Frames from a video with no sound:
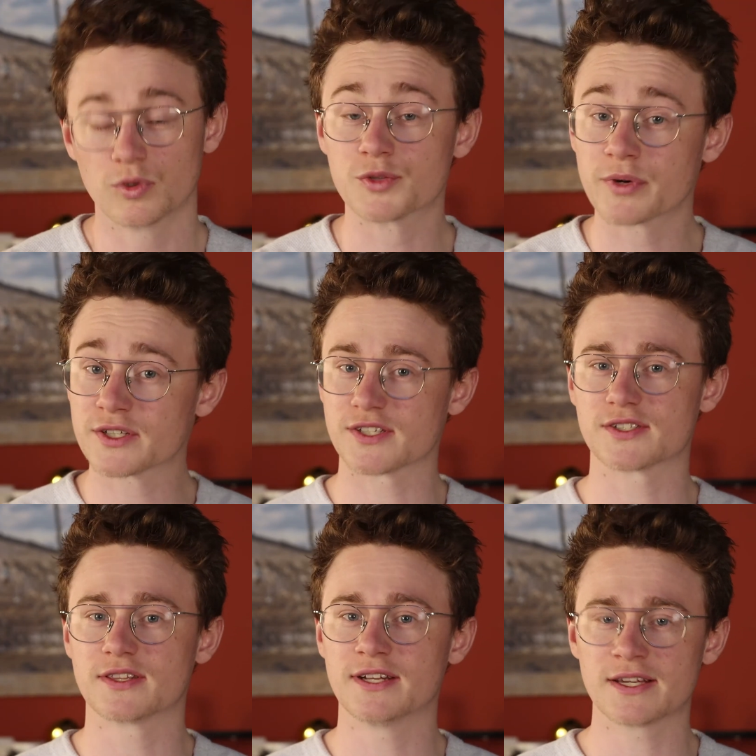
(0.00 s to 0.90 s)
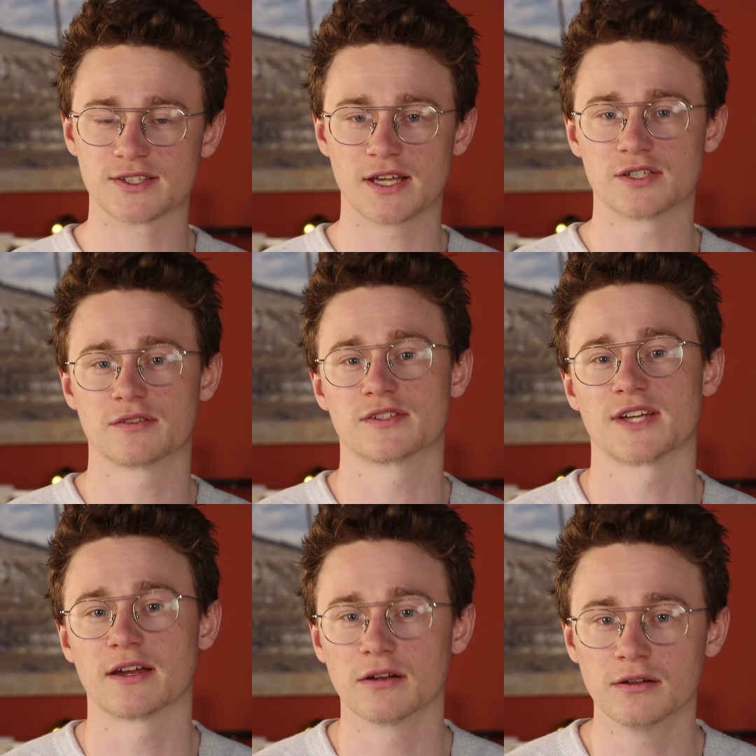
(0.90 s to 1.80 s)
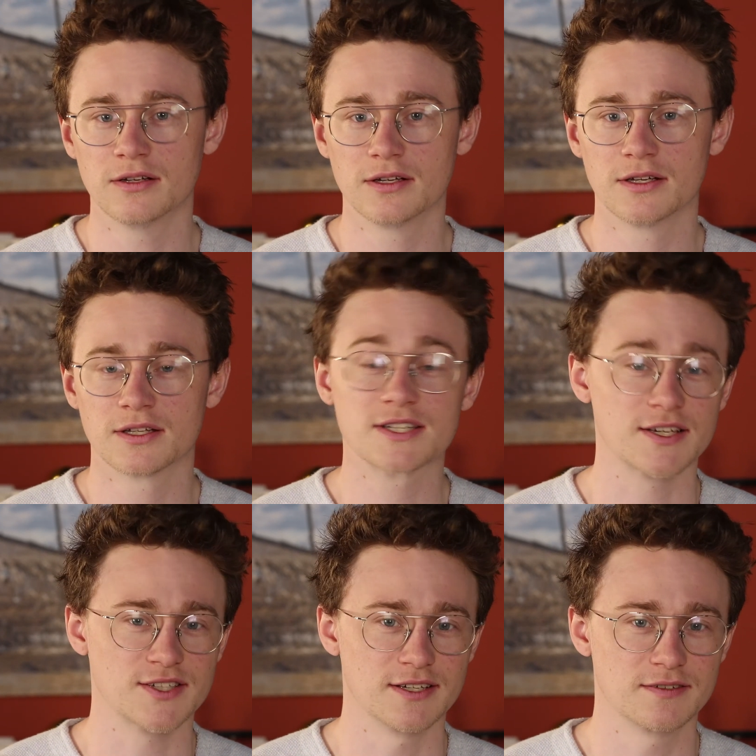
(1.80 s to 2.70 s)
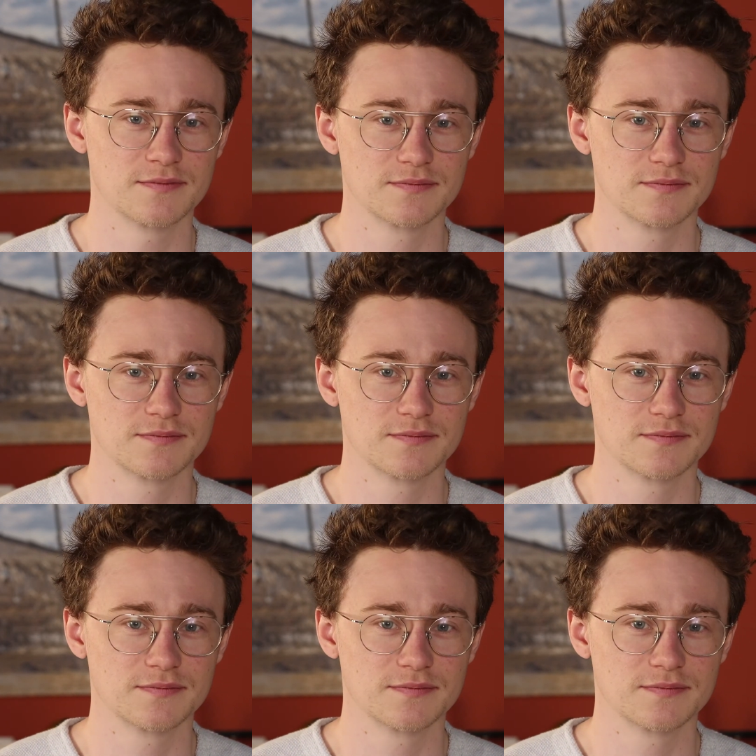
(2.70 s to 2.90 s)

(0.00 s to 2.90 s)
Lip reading: Which brings us to the next stage of the cycle, testing.